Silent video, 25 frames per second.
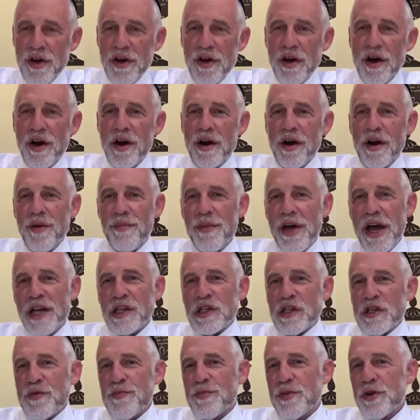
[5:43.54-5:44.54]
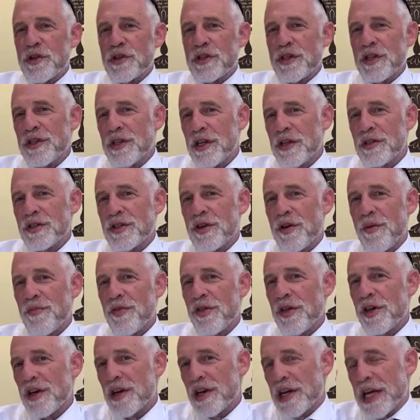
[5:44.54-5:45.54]
uh, imagine a person did
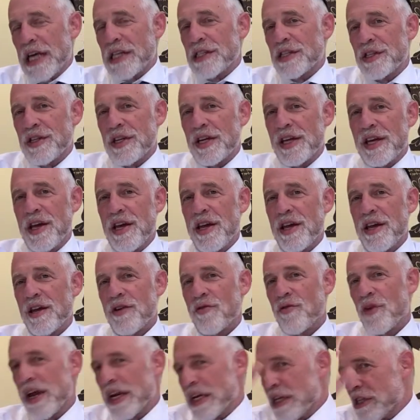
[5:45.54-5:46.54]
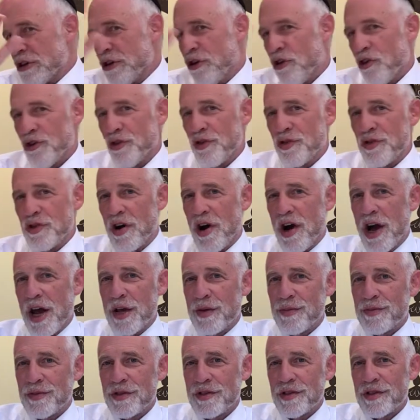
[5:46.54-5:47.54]
something against the king, right? In the olden
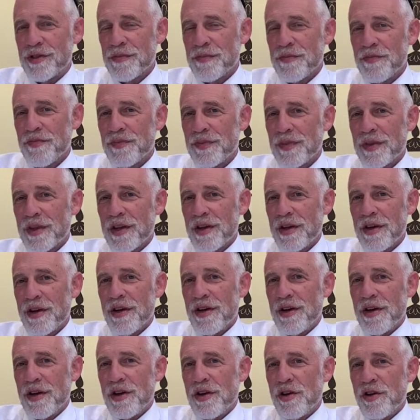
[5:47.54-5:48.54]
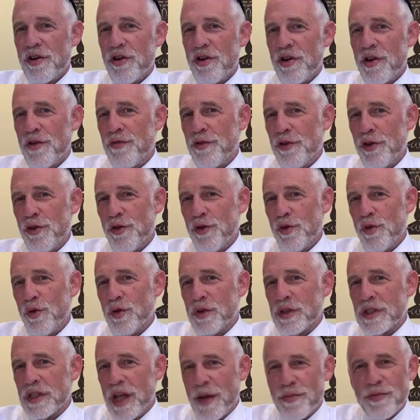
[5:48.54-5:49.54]
times, if you
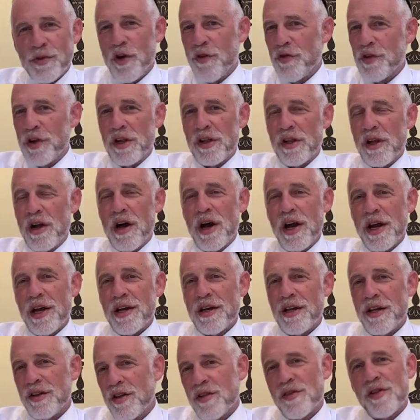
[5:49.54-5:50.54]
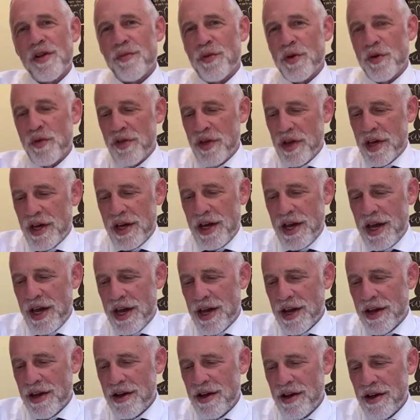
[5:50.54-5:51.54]
stepped over the line, he did something with the
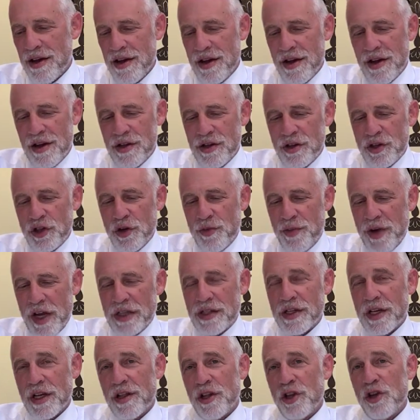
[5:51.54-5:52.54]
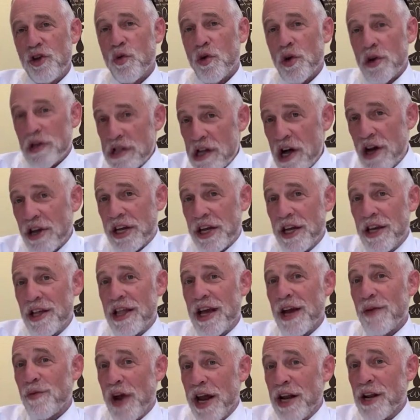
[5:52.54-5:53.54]
king. So basically, you were lucky
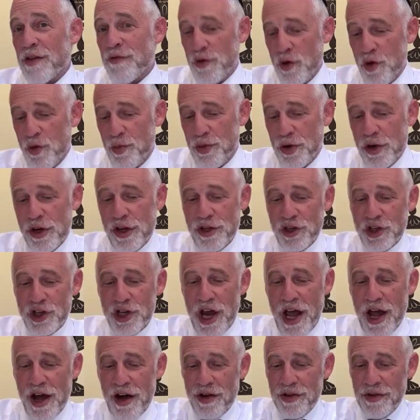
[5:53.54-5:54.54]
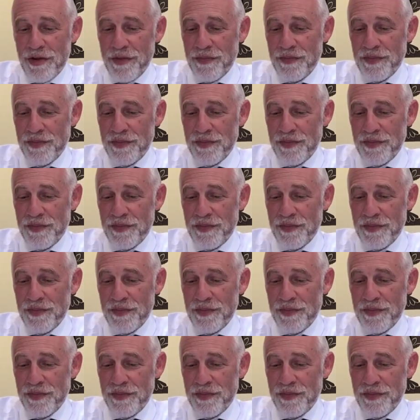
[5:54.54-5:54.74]
that, right, if you were put in jail.